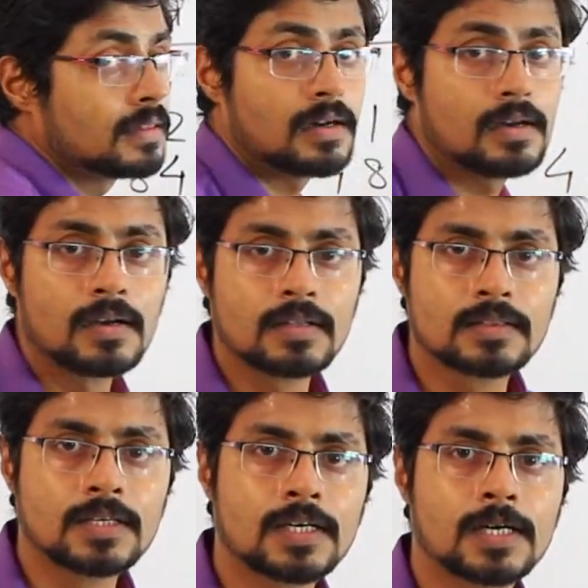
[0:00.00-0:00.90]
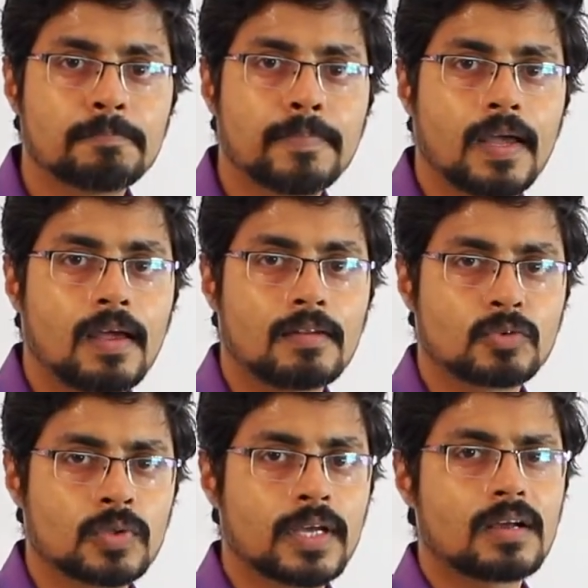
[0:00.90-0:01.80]
the third pair.
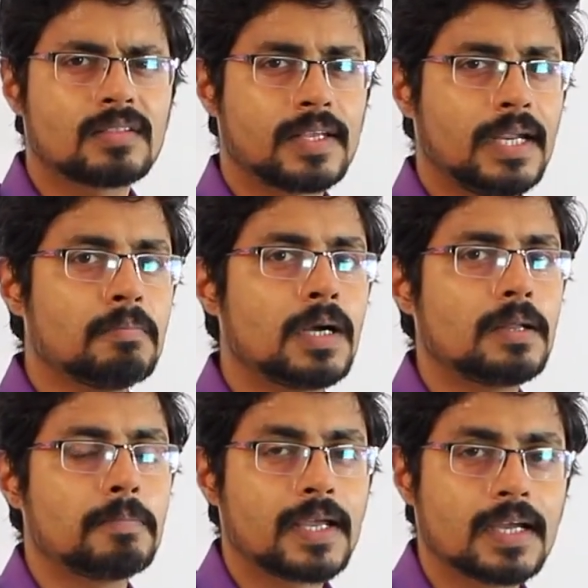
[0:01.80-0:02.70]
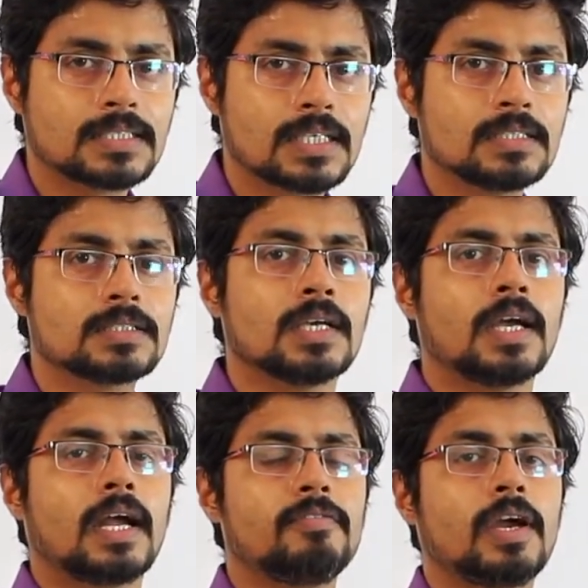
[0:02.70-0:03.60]
So there are 3 multiplications
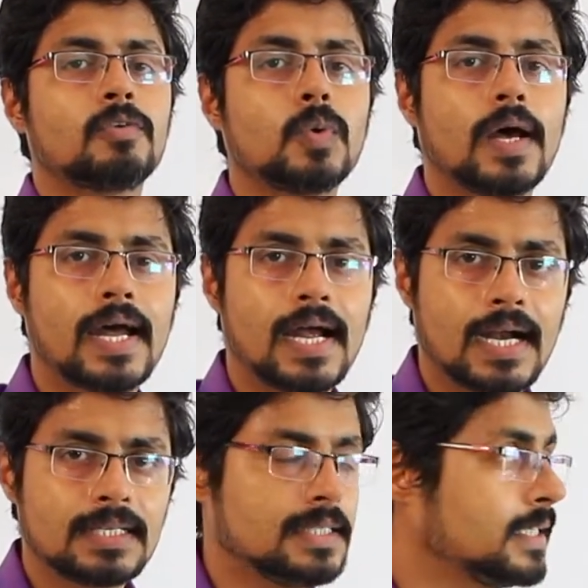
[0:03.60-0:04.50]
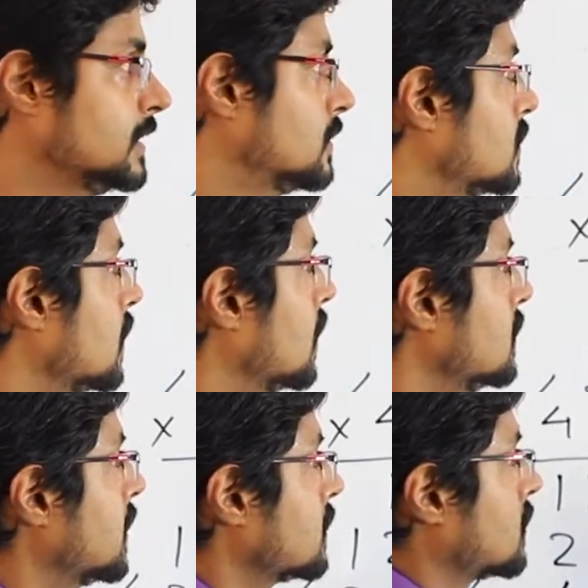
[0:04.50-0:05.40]
and we have to add these.
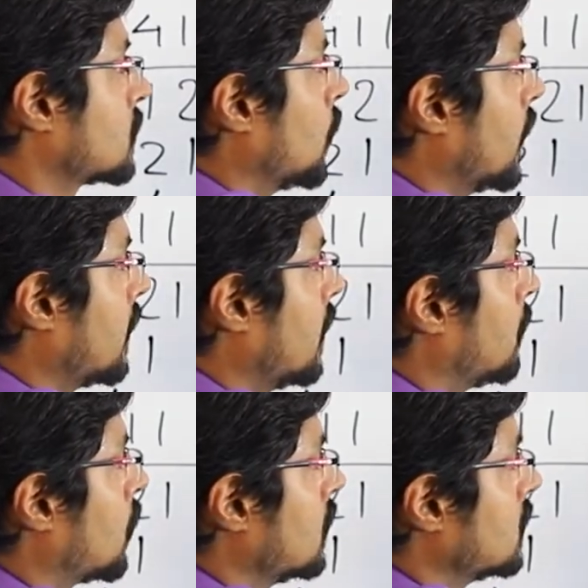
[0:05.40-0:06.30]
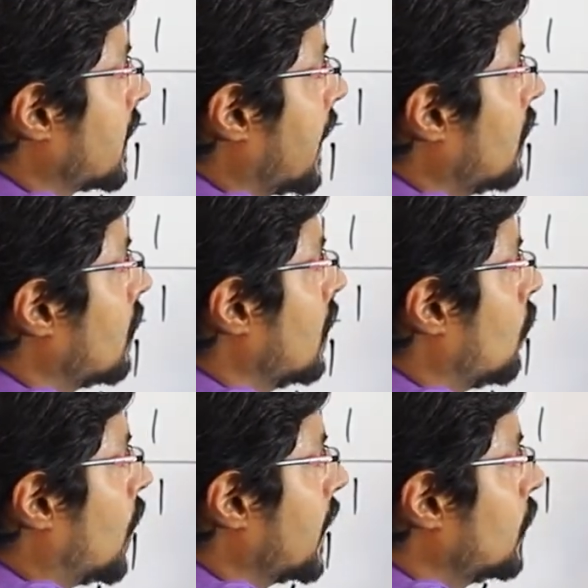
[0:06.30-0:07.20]
Just go about this again.
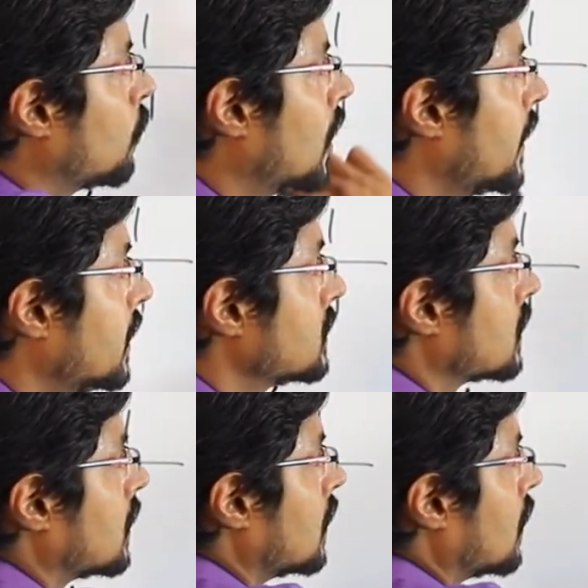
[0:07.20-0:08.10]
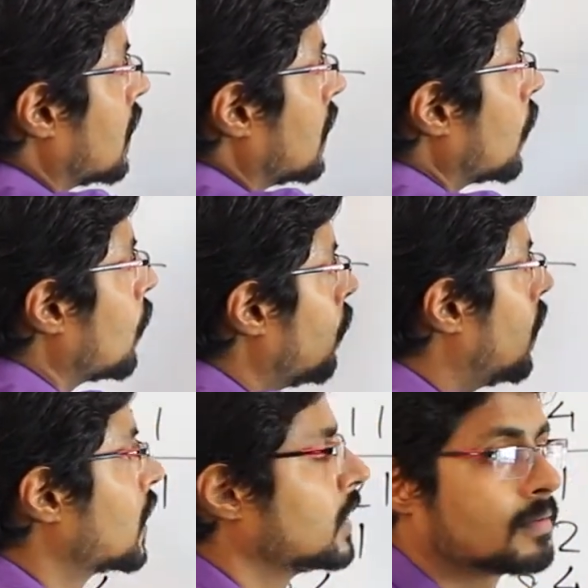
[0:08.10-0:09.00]
1 into 1 is
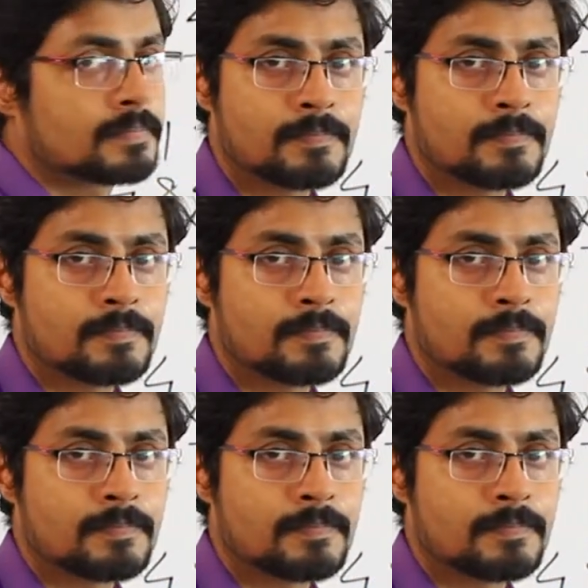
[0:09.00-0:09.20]
1,